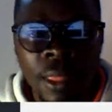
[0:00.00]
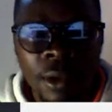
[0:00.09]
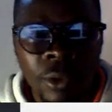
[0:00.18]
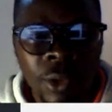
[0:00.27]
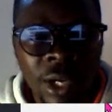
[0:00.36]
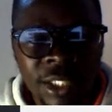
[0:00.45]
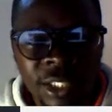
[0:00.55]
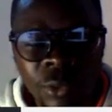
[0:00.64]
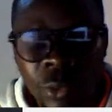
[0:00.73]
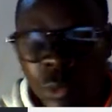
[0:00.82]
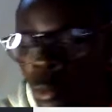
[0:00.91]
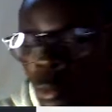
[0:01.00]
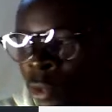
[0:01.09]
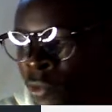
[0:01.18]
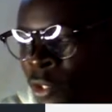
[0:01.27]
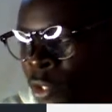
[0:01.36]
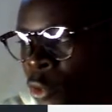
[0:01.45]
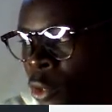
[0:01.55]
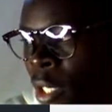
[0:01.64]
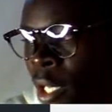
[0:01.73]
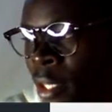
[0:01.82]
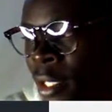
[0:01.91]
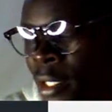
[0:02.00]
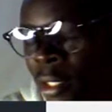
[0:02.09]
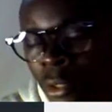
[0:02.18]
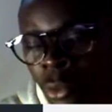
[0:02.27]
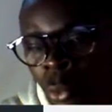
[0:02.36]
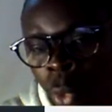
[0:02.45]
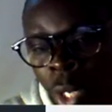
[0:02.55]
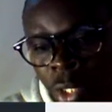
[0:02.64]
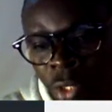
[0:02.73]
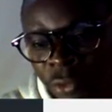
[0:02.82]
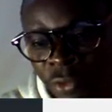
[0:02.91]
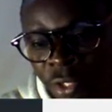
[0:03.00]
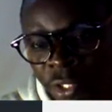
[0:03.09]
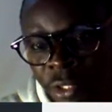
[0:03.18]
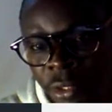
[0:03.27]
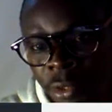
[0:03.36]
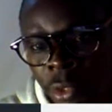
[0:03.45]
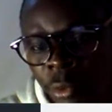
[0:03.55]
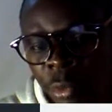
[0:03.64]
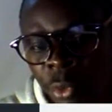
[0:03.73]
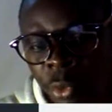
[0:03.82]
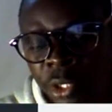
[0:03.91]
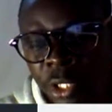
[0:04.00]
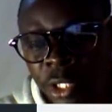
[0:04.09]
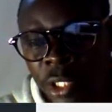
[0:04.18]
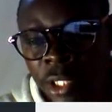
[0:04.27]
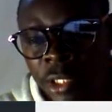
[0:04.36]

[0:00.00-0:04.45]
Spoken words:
You can see we've installed and then we activate. Remember we said that